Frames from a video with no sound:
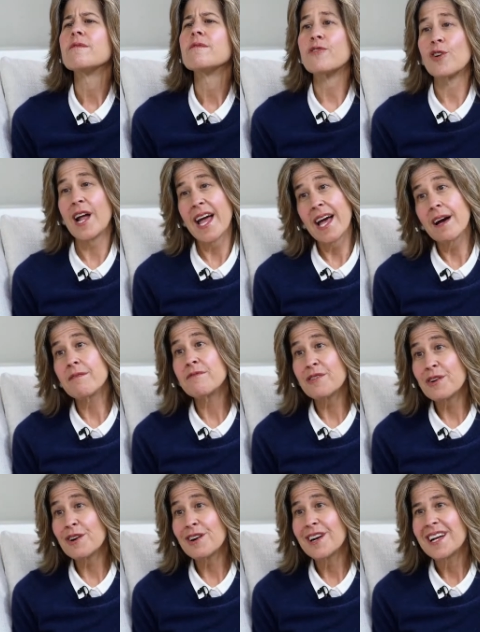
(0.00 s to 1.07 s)

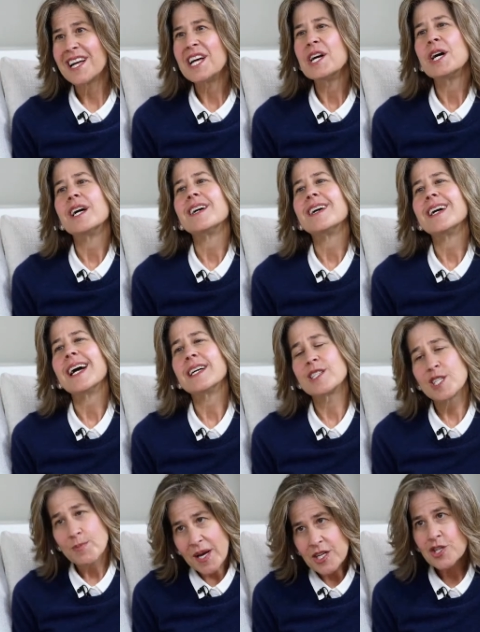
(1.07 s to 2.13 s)
forever
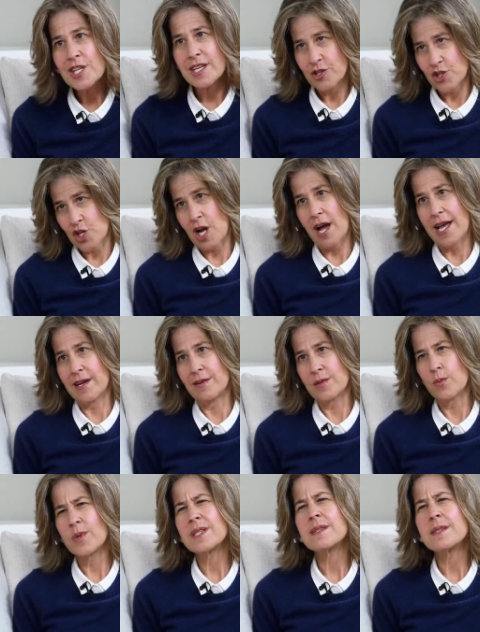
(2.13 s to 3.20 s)
especially a child
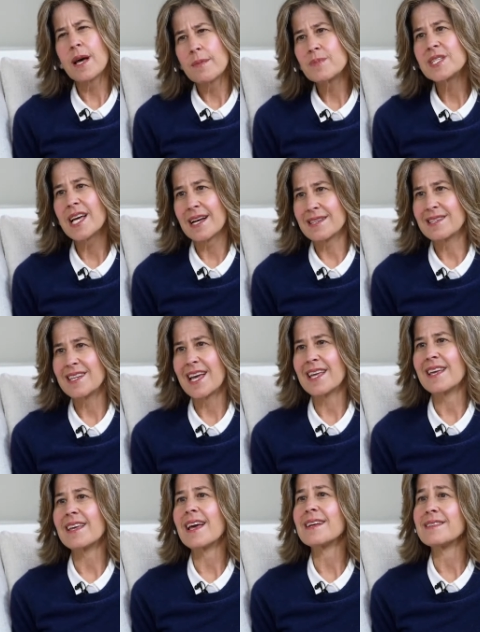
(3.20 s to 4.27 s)
with some test
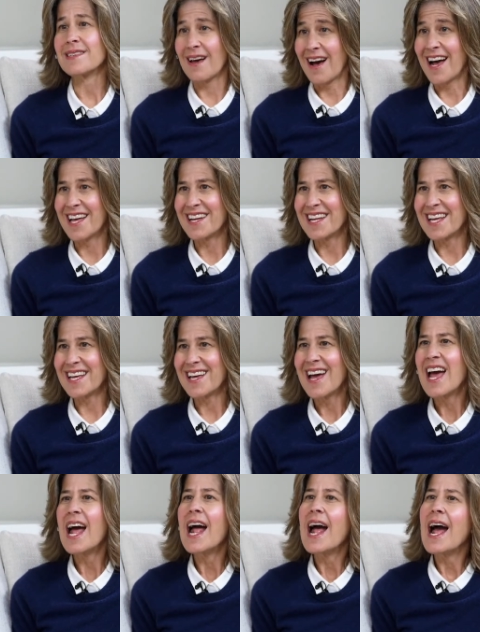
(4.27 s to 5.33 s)
taking anxiety,
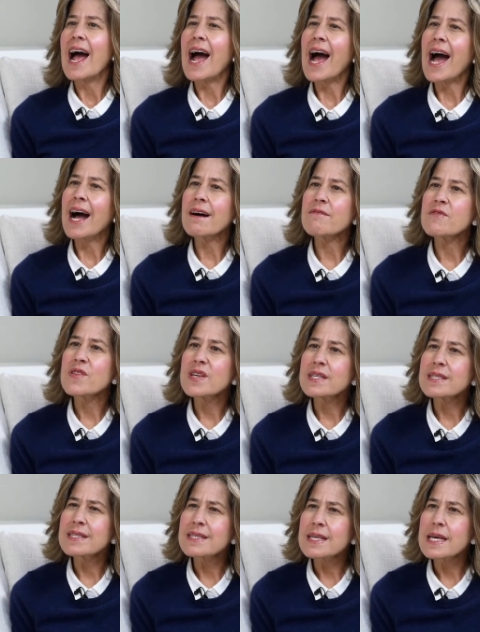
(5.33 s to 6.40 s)
right. have the
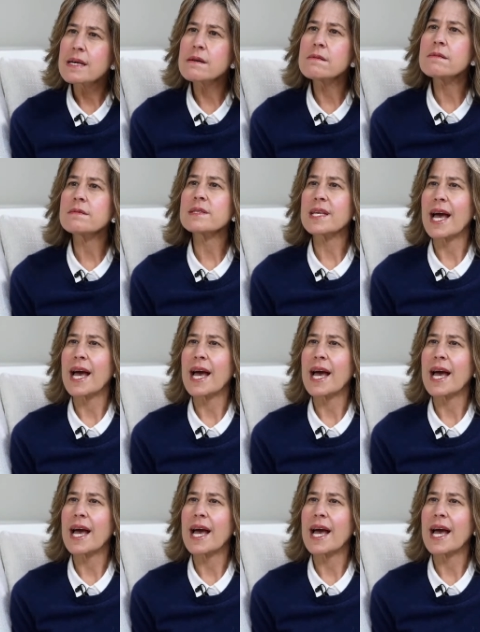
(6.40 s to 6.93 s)
skills,